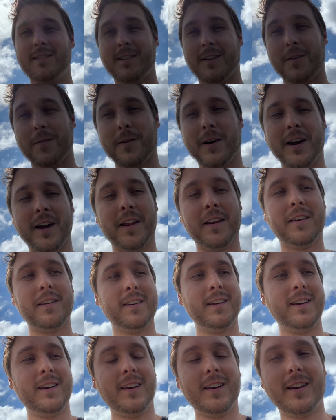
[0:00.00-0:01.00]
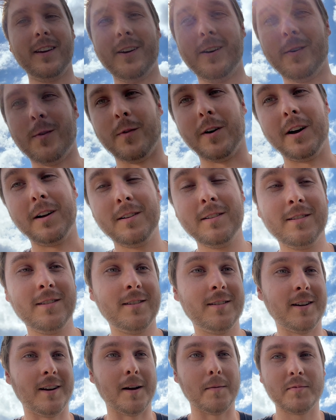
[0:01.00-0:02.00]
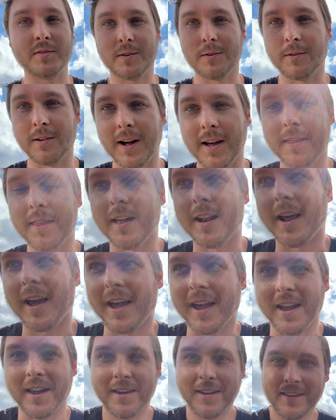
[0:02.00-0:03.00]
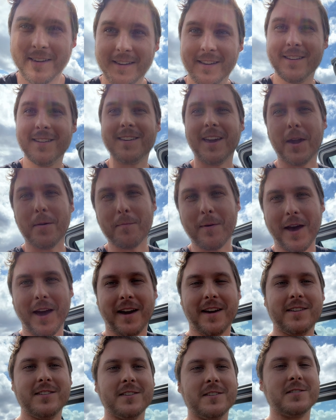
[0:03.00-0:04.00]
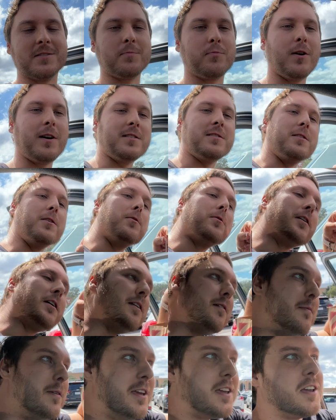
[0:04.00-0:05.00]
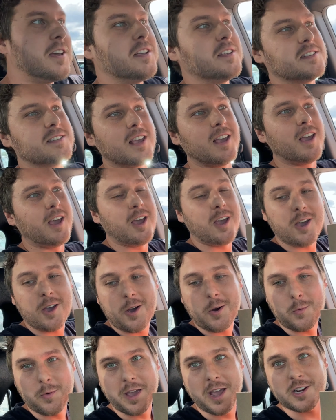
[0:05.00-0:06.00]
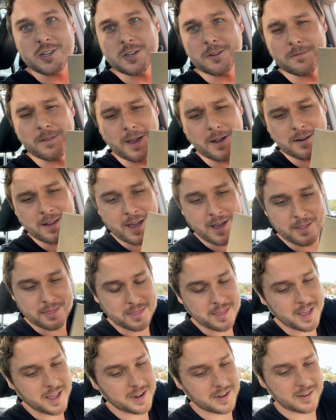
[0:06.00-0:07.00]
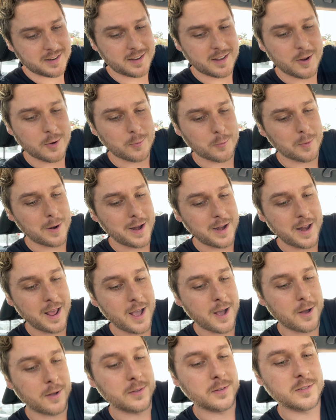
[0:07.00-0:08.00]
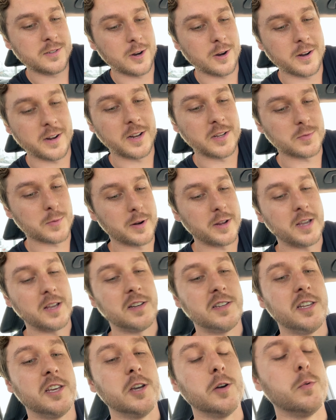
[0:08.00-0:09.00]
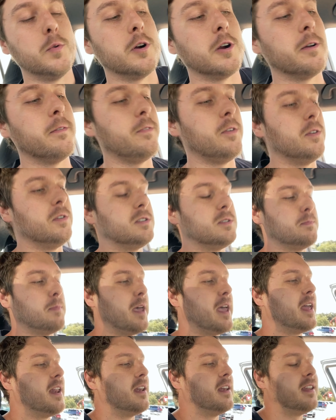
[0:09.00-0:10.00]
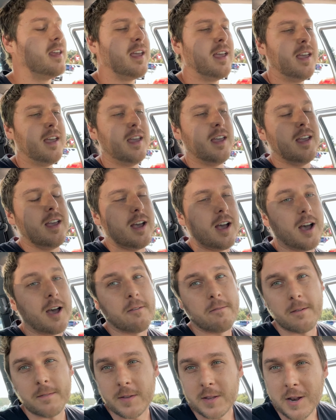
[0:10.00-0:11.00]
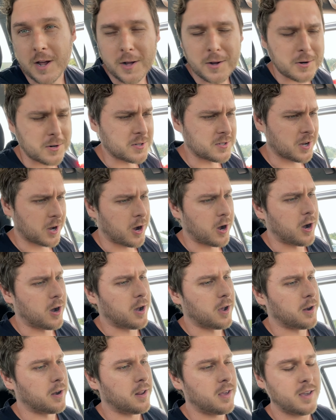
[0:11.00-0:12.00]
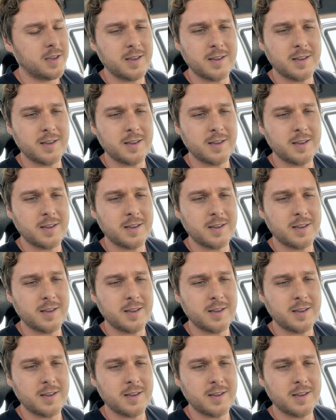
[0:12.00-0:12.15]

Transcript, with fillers: All right. Well, I'm so glad that I came back to surprise Logan because we actually found out that right now, Target is running a deal where if you spend uh, $50 on